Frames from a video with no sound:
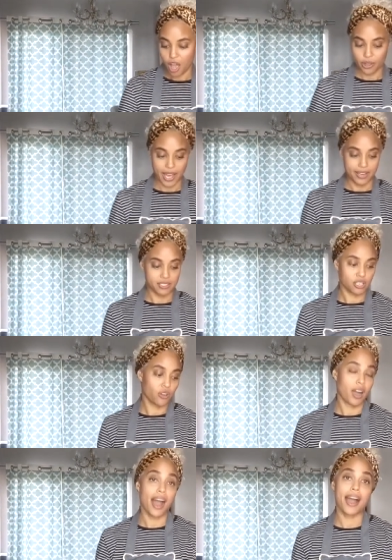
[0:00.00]
Okay,
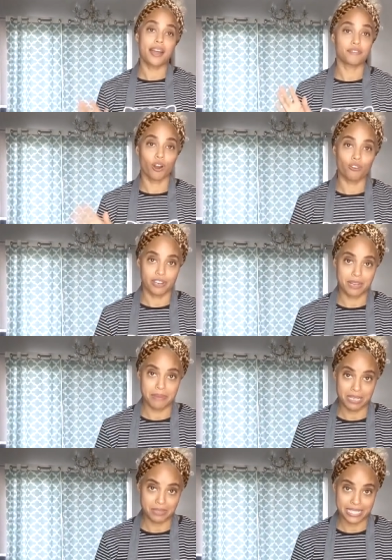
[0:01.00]
so I've already
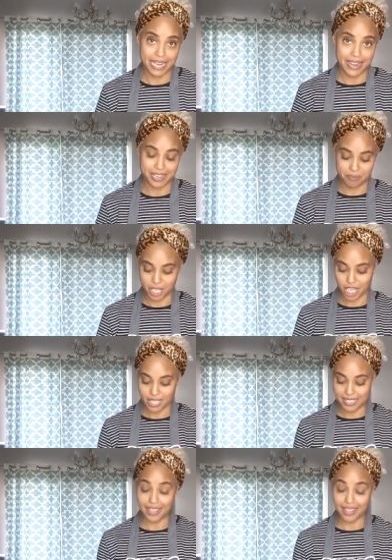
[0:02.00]
made a mistake because